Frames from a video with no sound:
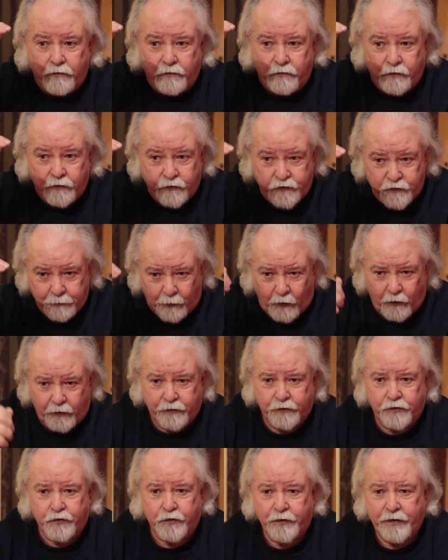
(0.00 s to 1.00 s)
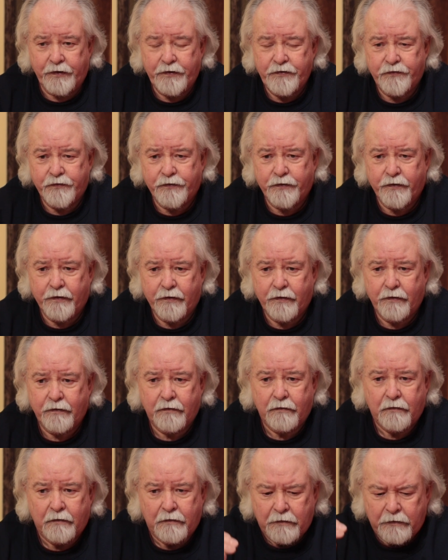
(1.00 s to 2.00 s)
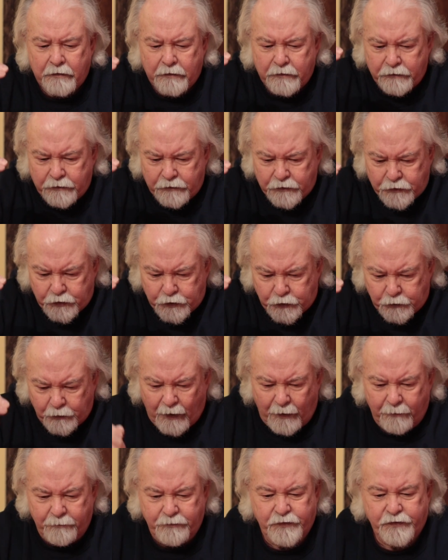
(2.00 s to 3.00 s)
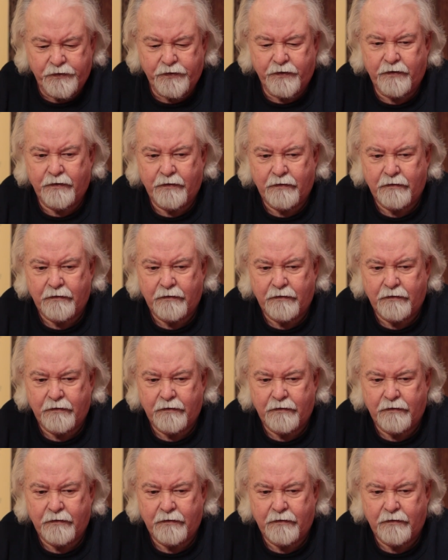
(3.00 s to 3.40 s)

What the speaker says: to smaller trees, to shrubs,